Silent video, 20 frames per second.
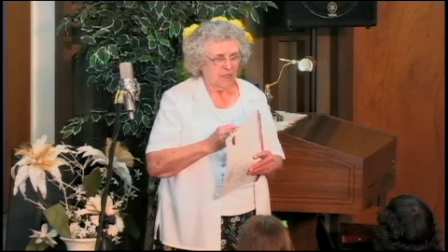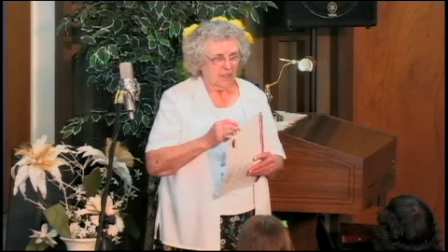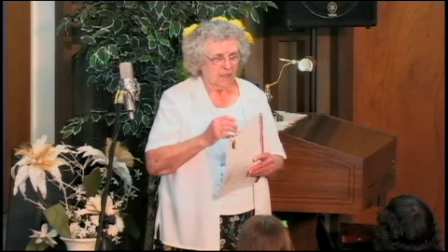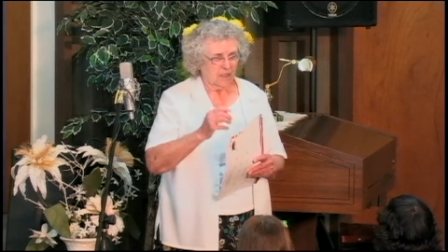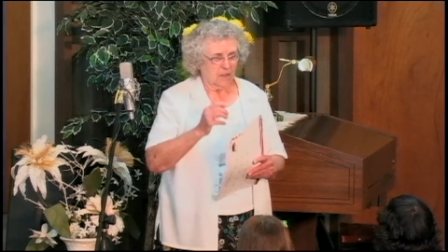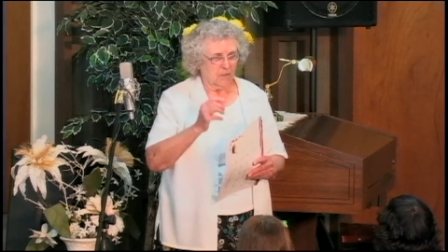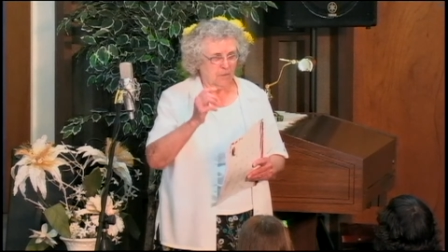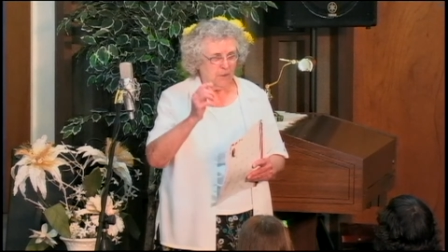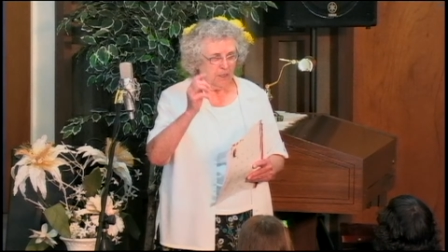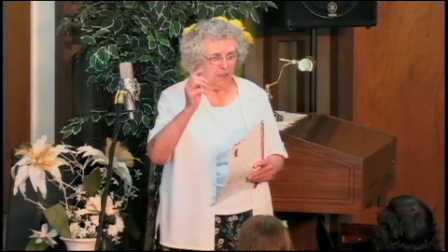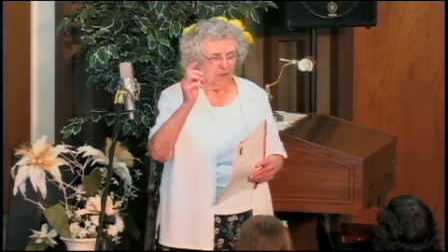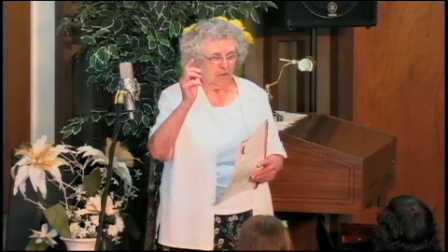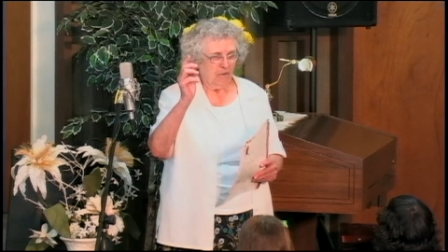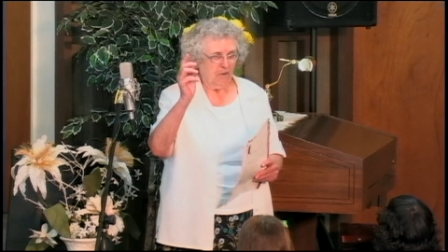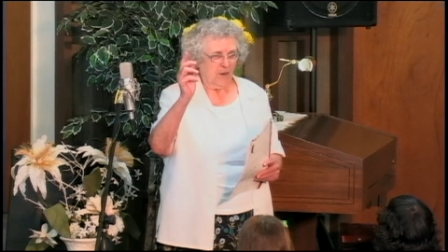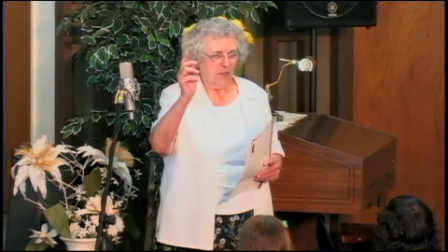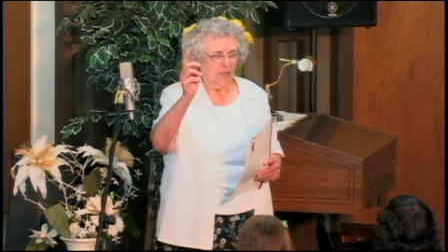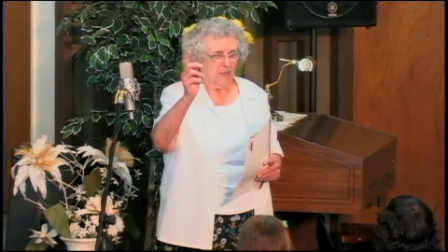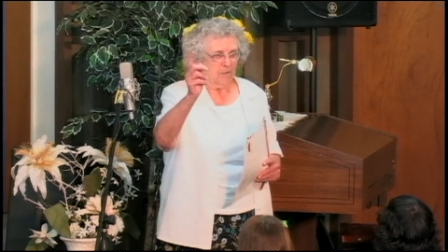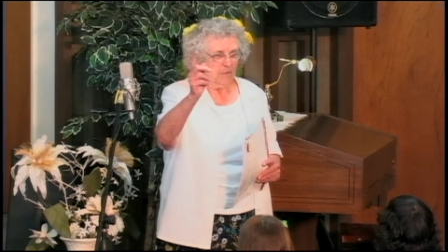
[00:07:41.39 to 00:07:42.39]
the
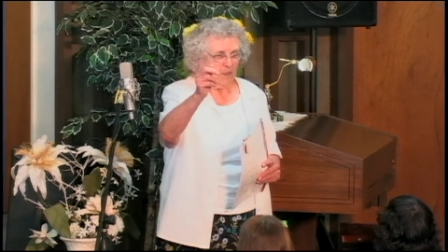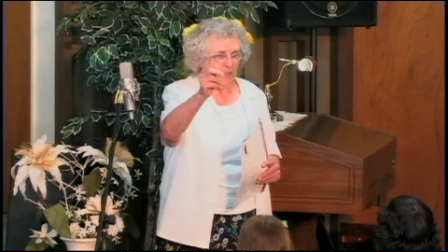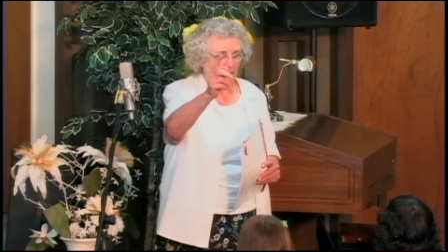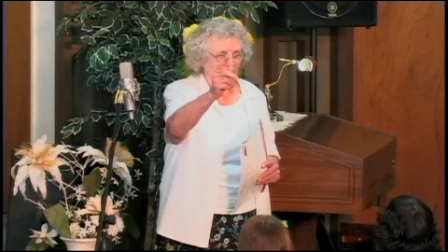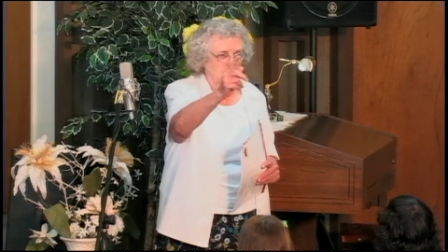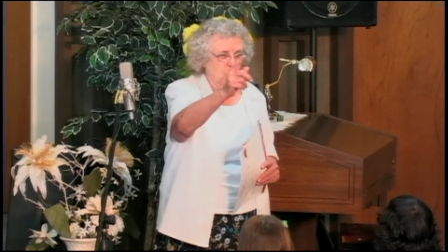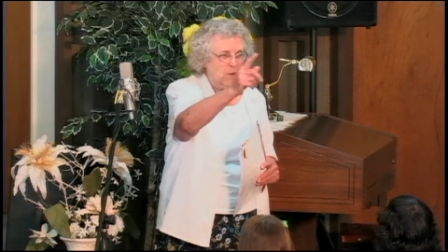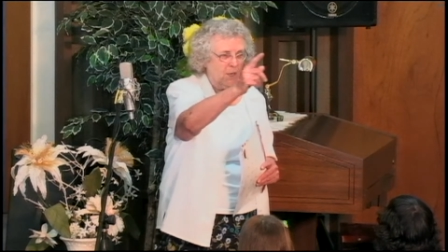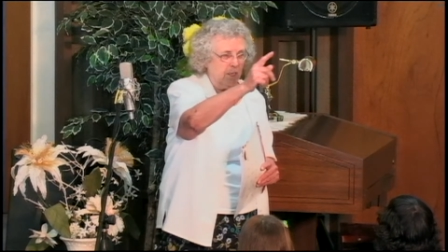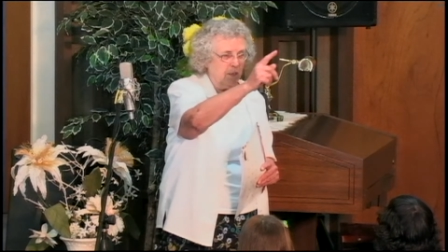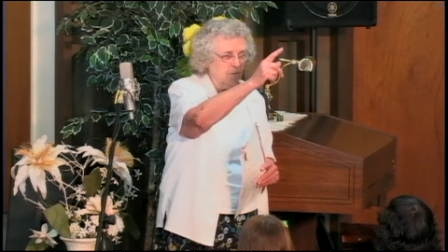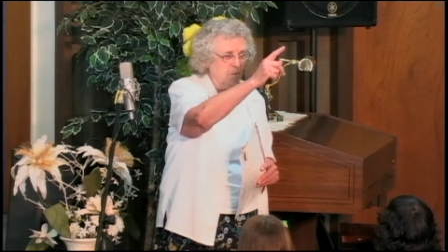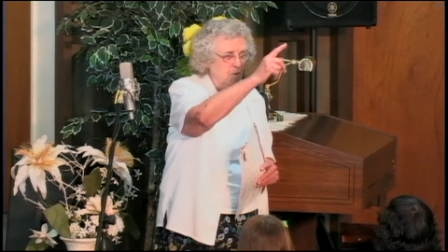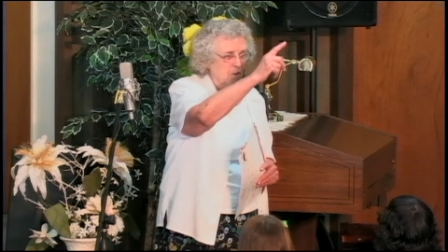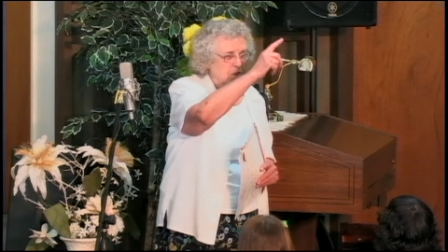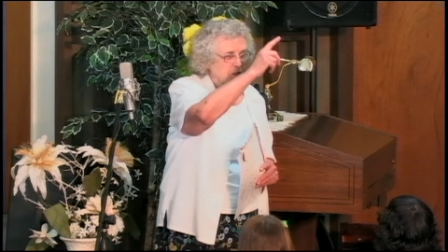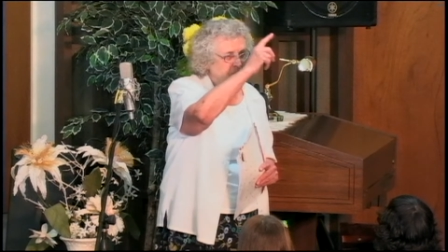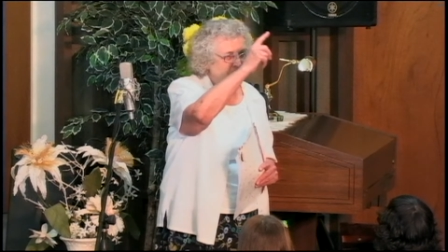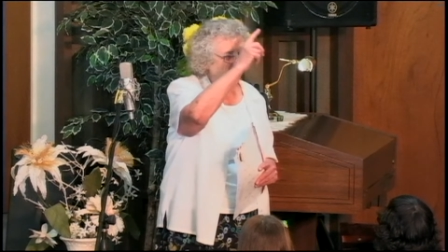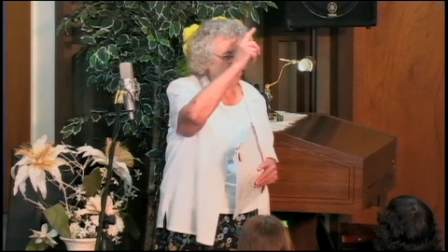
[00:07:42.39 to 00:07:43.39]
butterfly made one
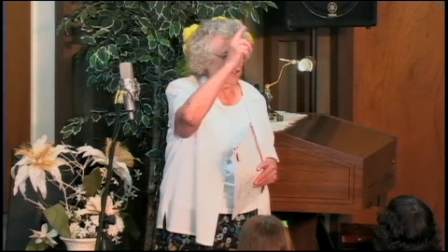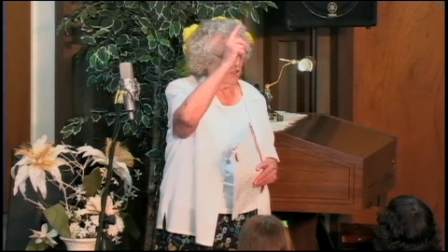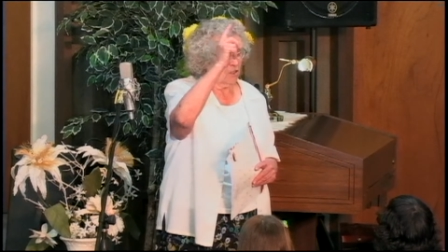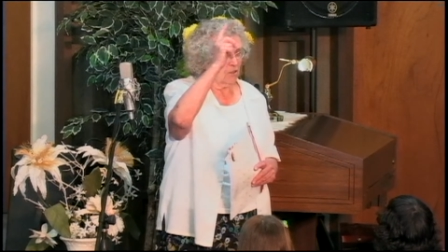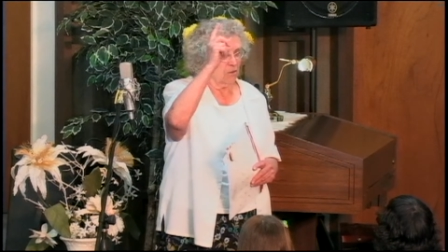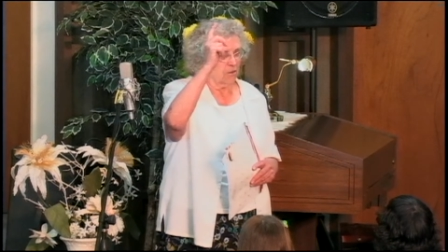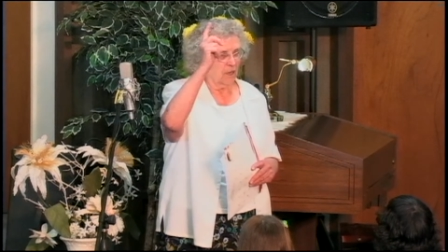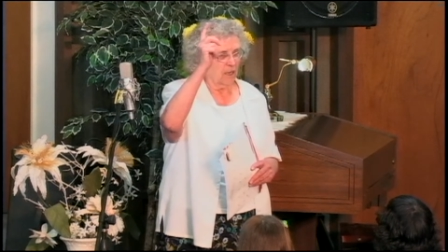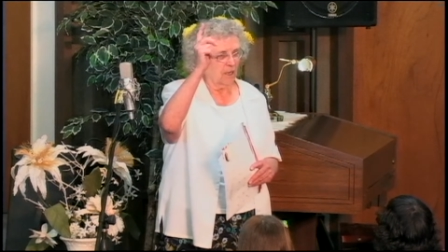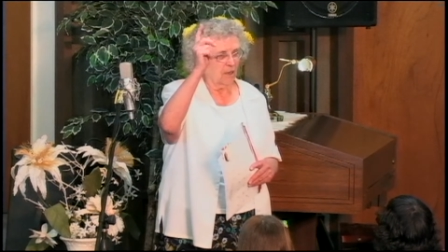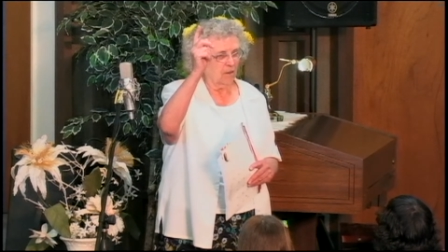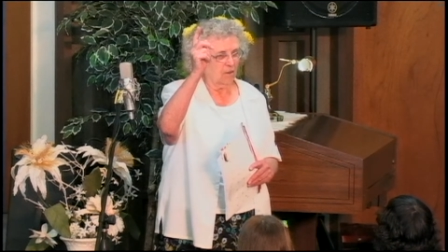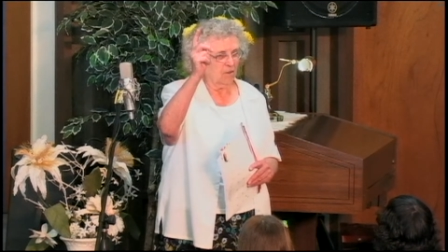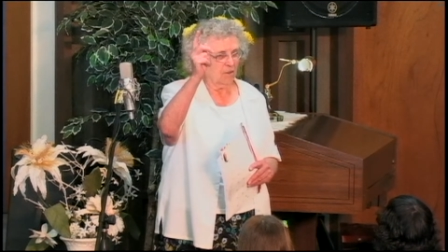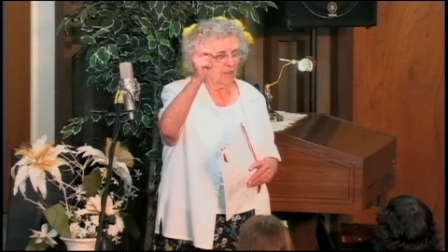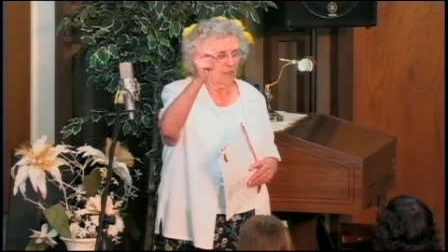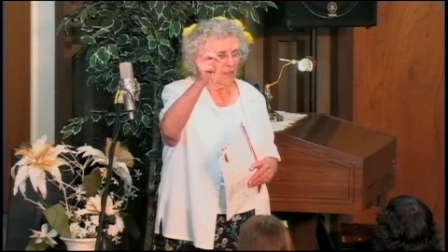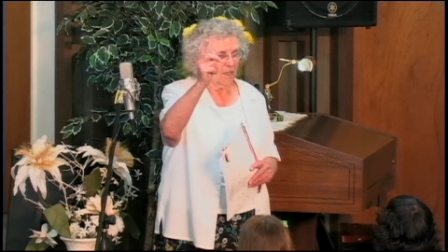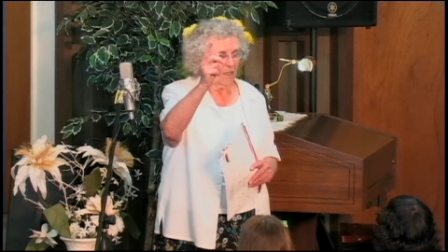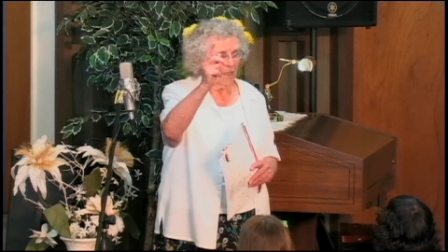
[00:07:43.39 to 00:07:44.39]
more turn around,
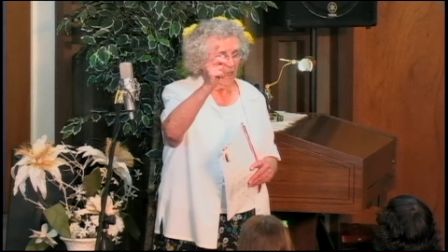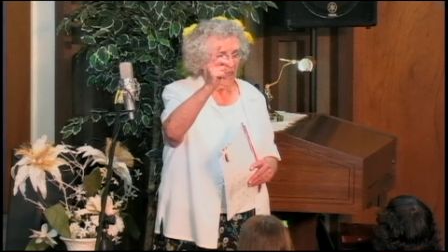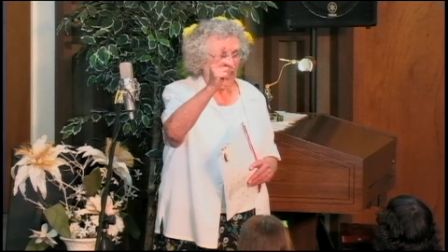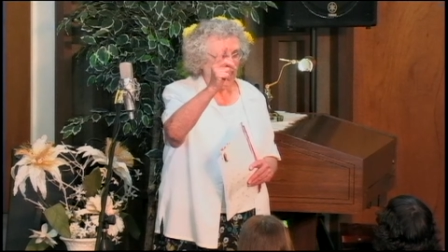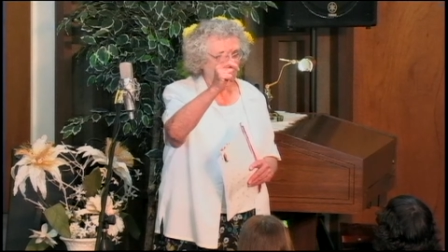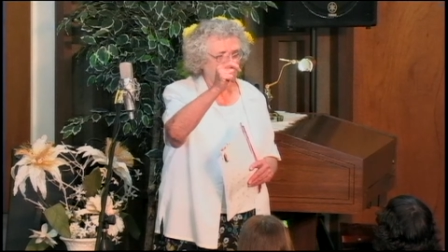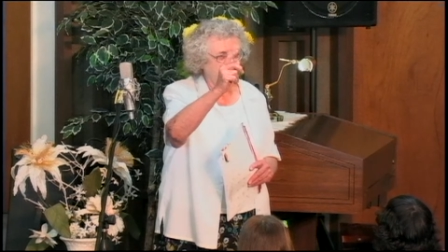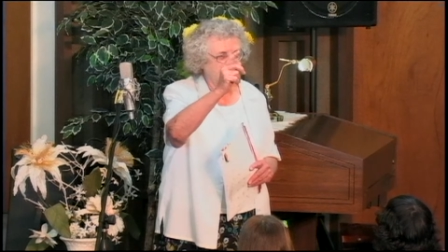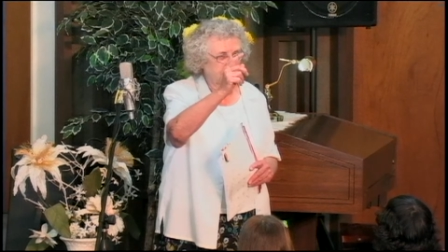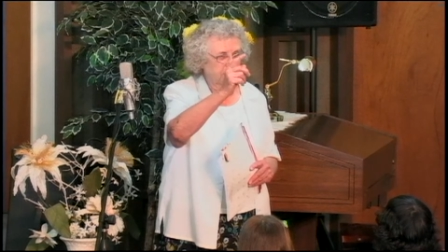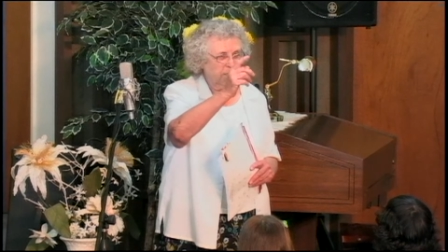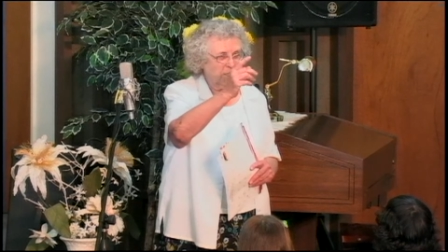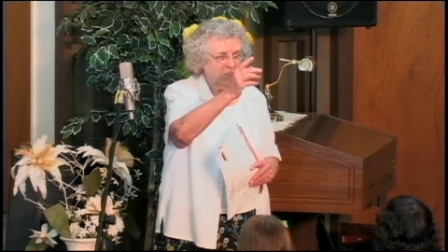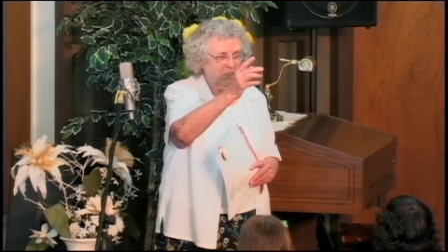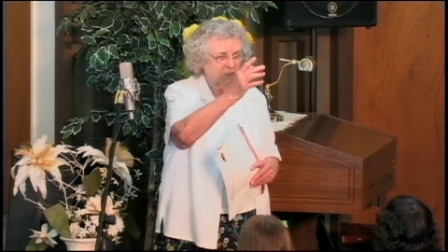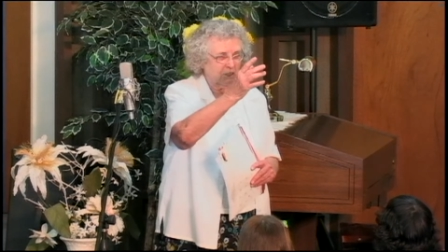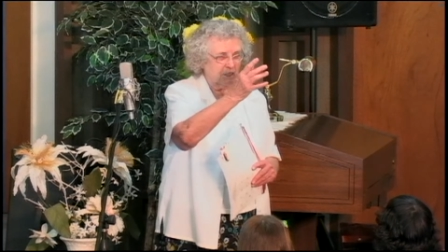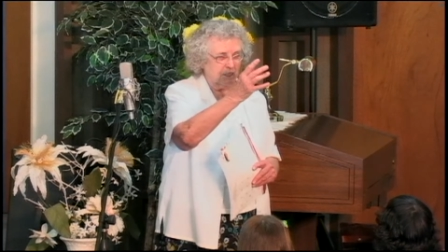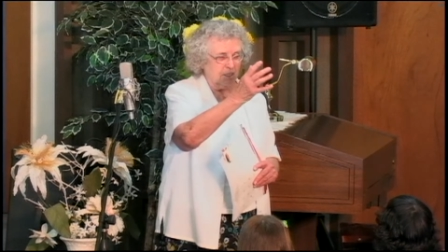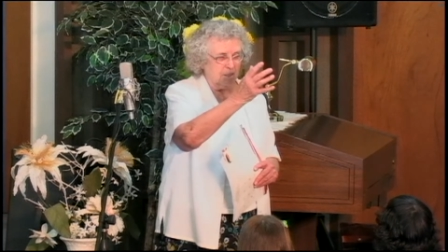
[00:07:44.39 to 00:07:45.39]
and it
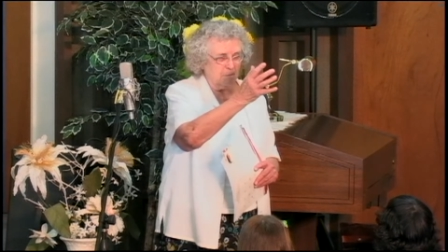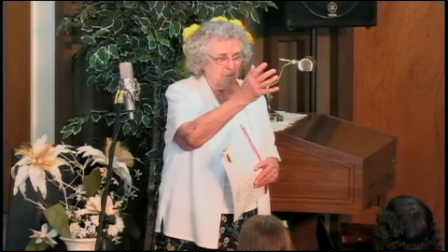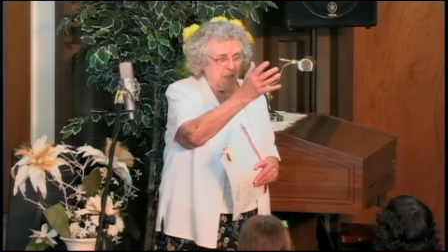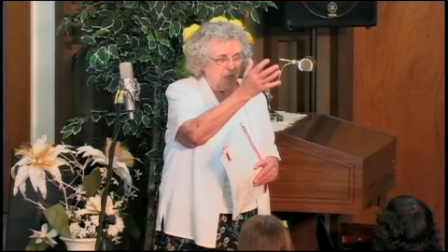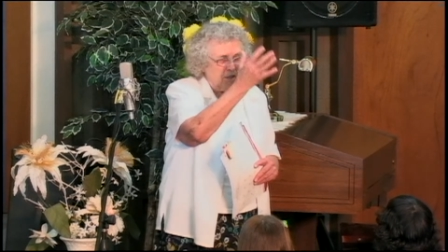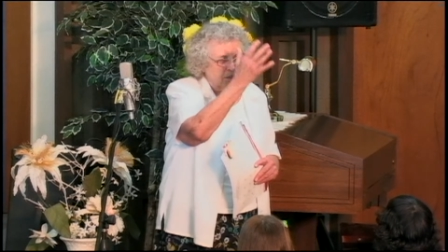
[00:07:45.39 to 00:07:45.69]
could smell